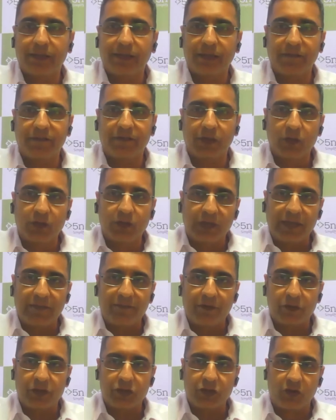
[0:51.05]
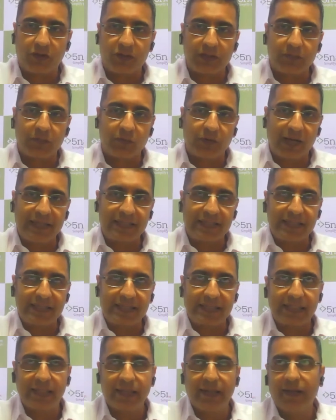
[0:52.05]
If you're looking for short-term
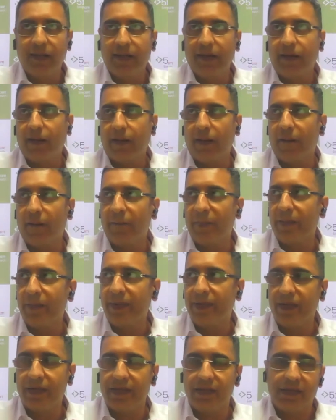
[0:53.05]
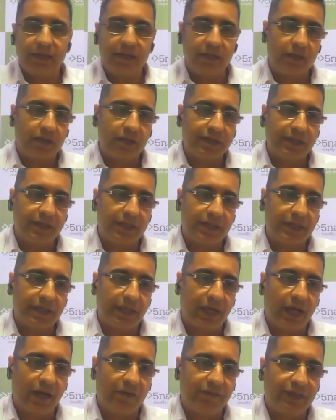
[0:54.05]
horizons, maybe a year or year and a
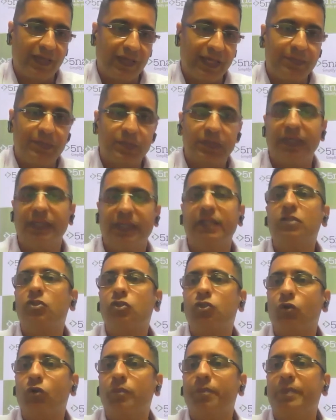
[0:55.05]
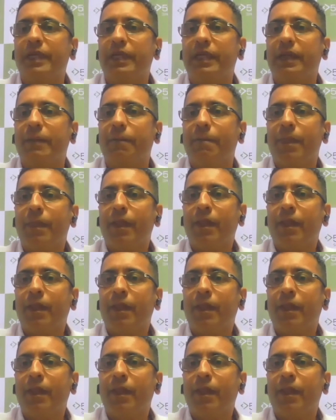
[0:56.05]
half types, then it should be